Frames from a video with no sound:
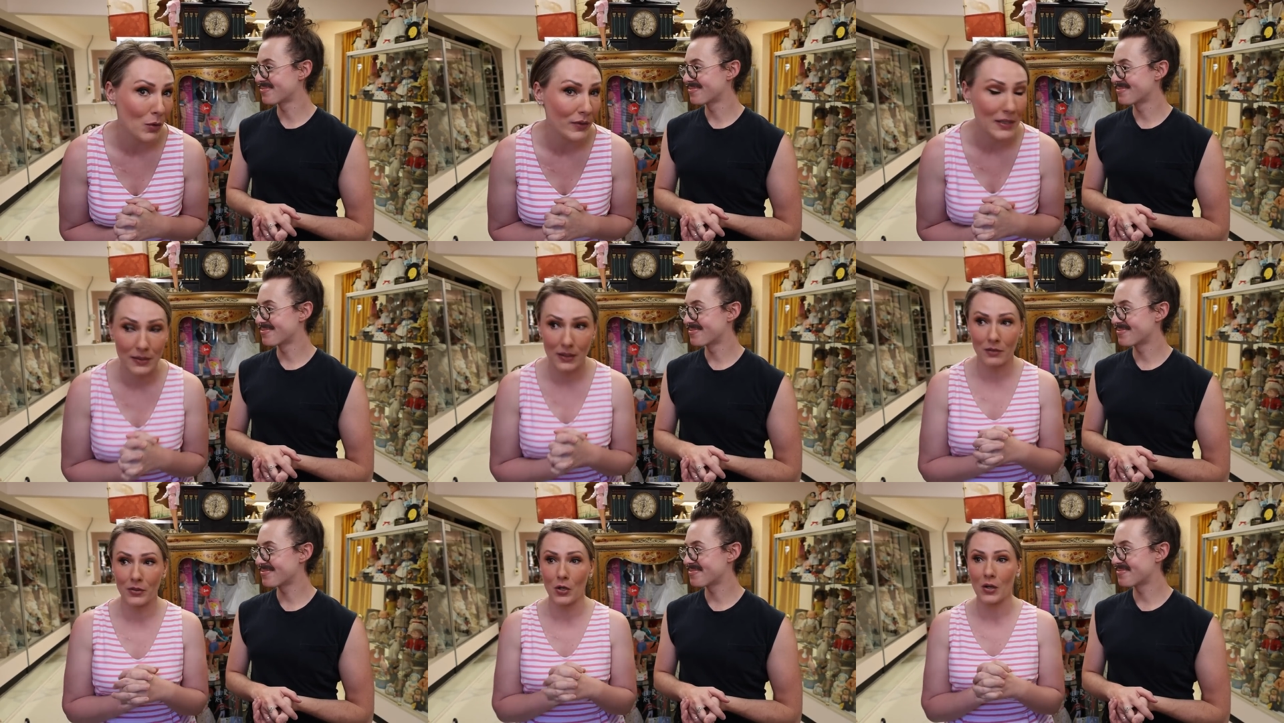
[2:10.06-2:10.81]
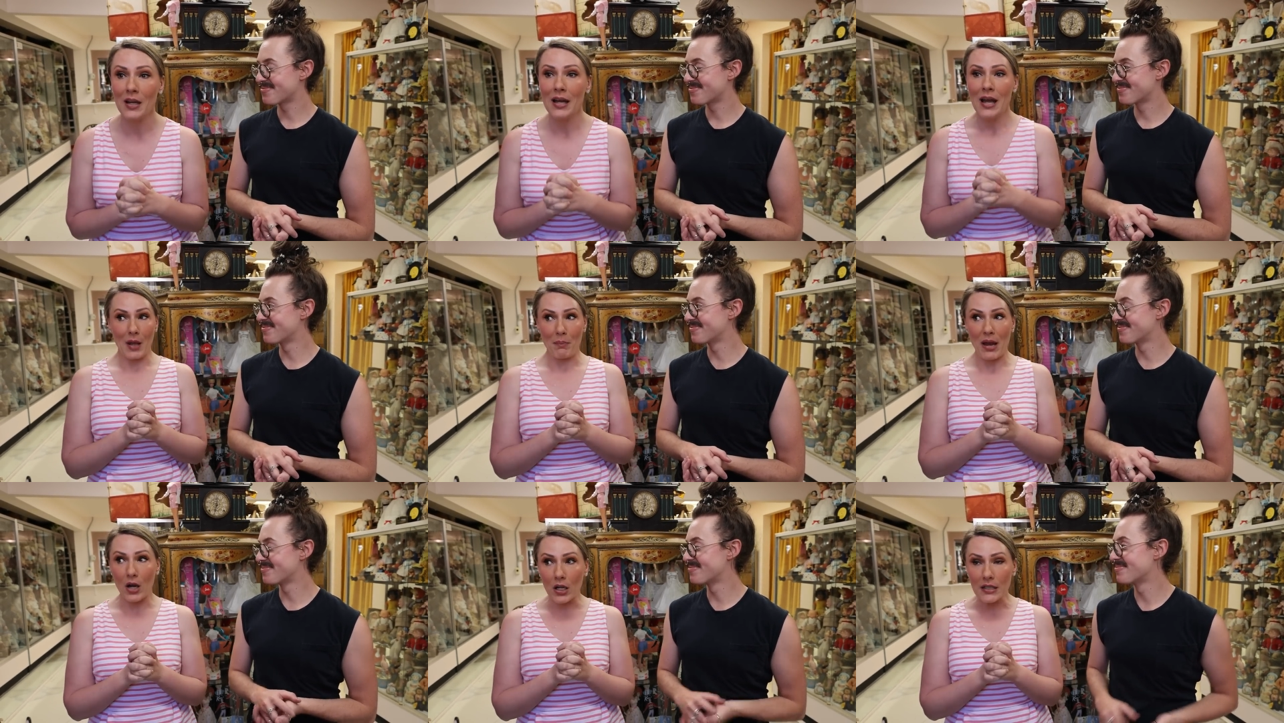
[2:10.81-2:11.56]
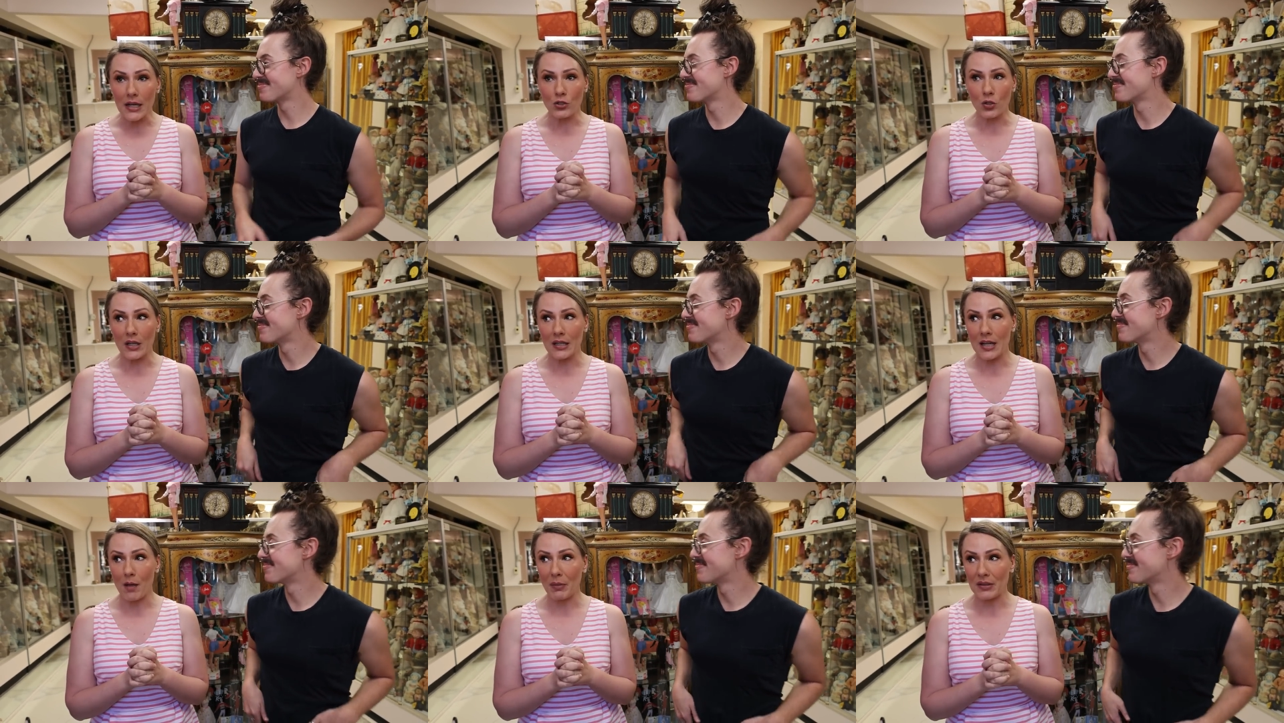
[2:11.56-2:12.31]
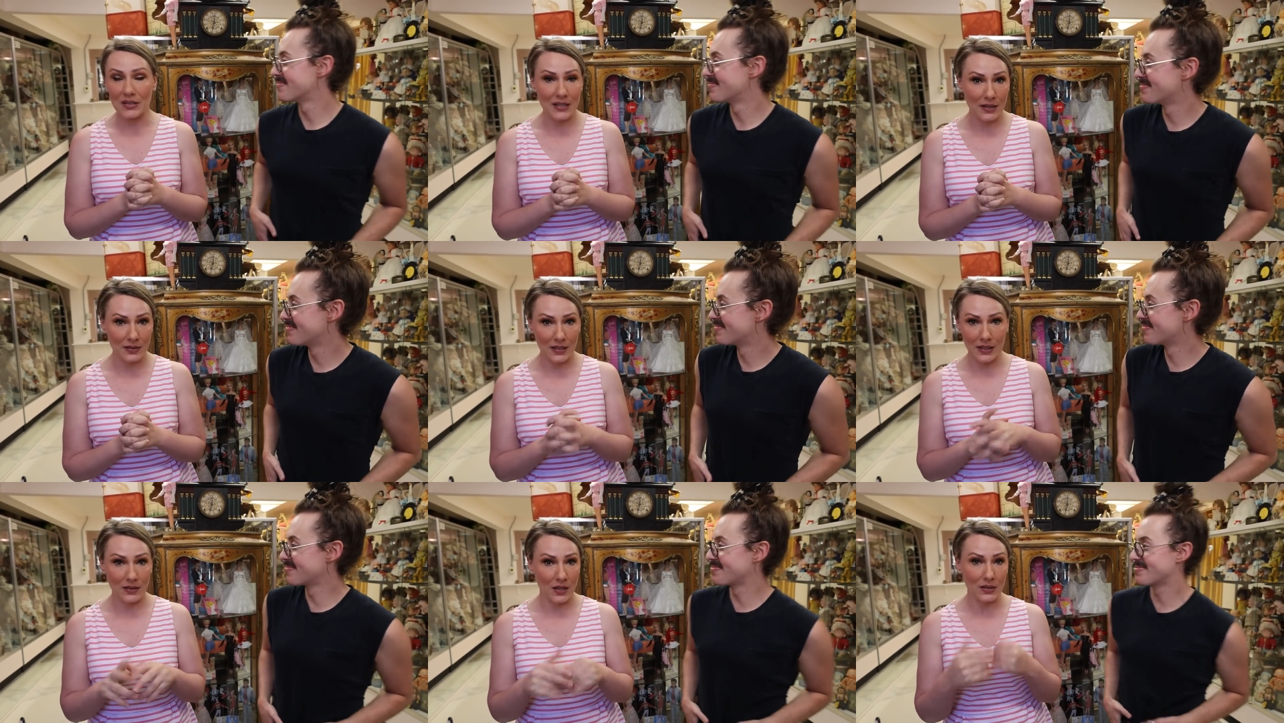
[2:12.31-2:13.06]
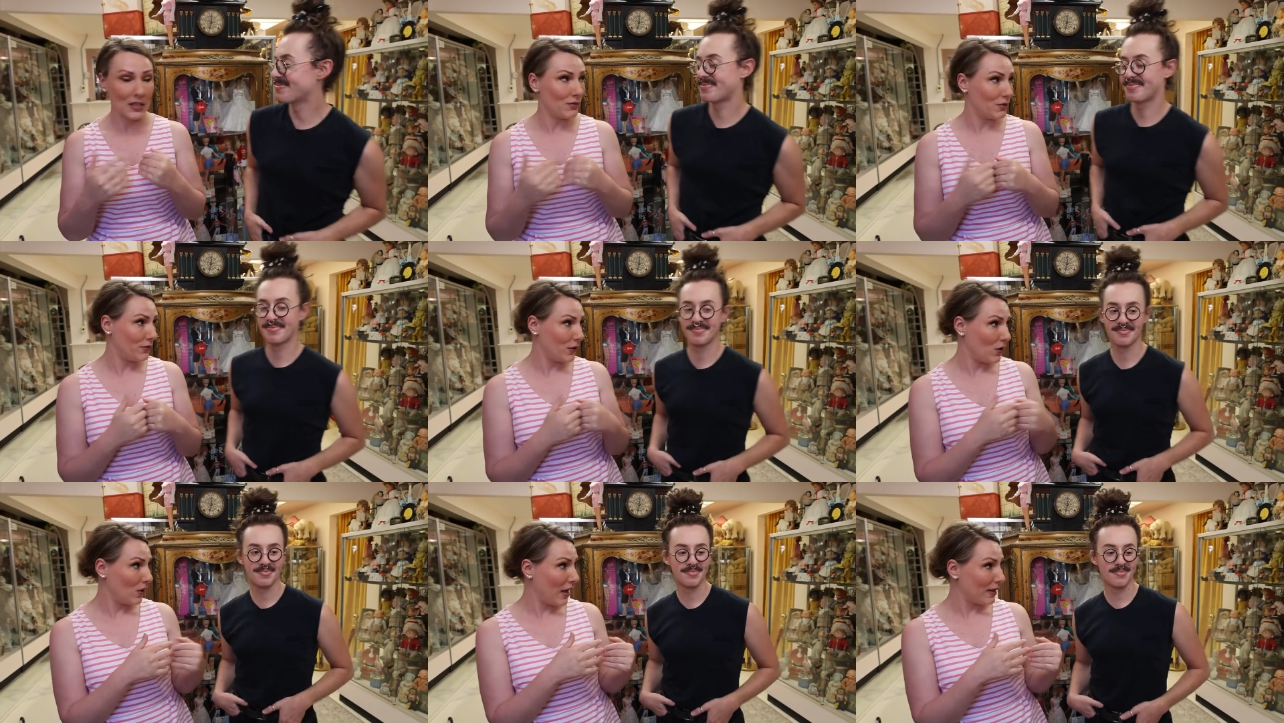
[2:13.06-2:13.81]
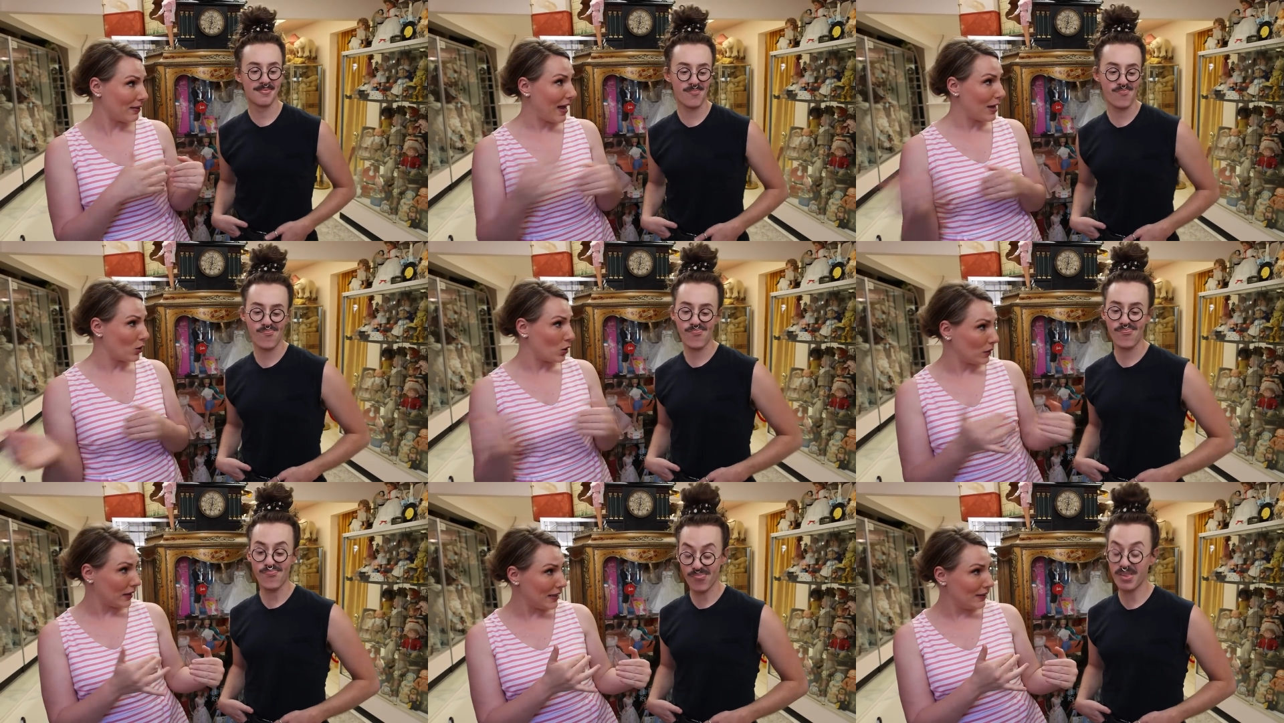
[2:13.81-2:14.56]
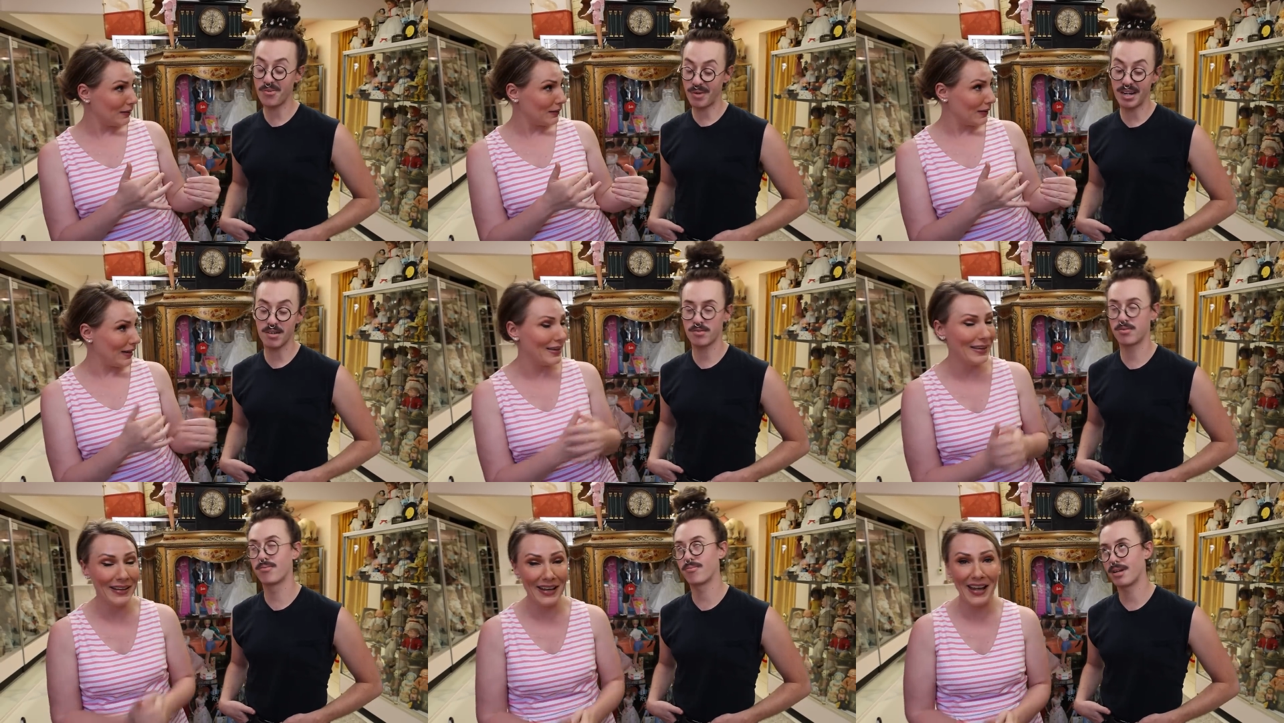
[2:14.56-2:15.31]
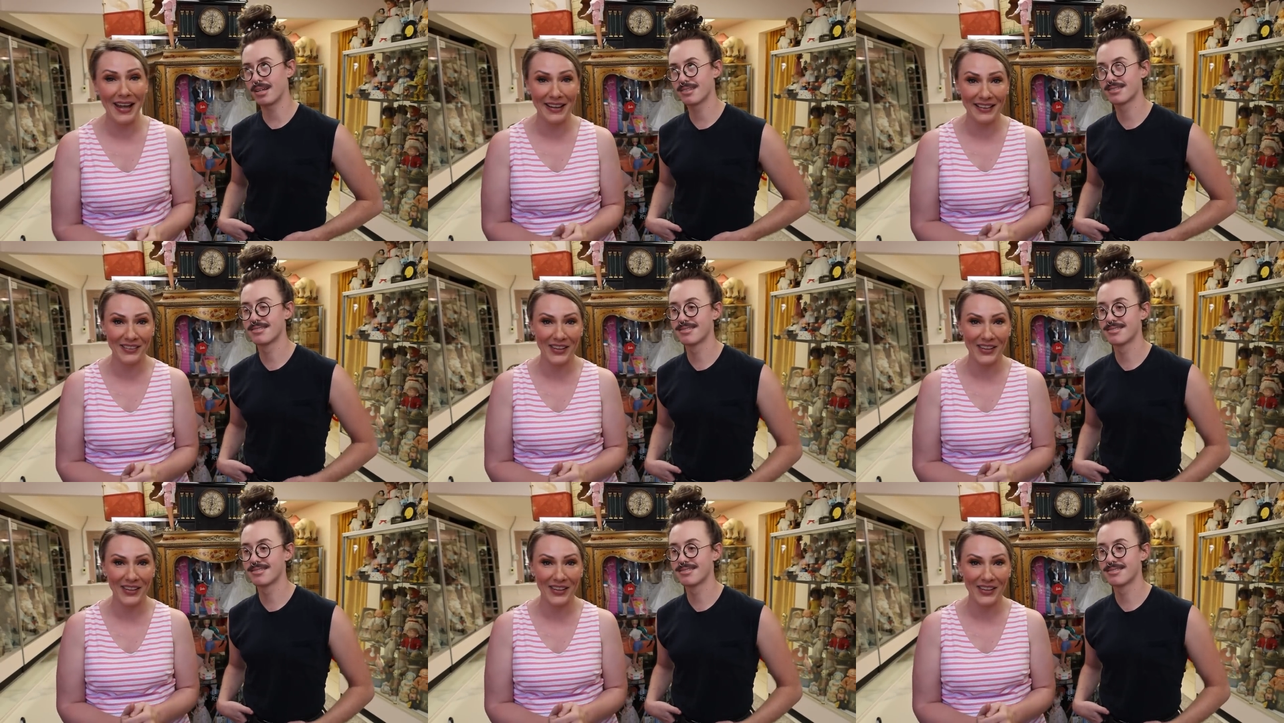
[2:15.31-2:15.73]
Speaker 1: movies, and if you're a parent and you're getting up at six, it doesn't even feel like that early. Right. Right.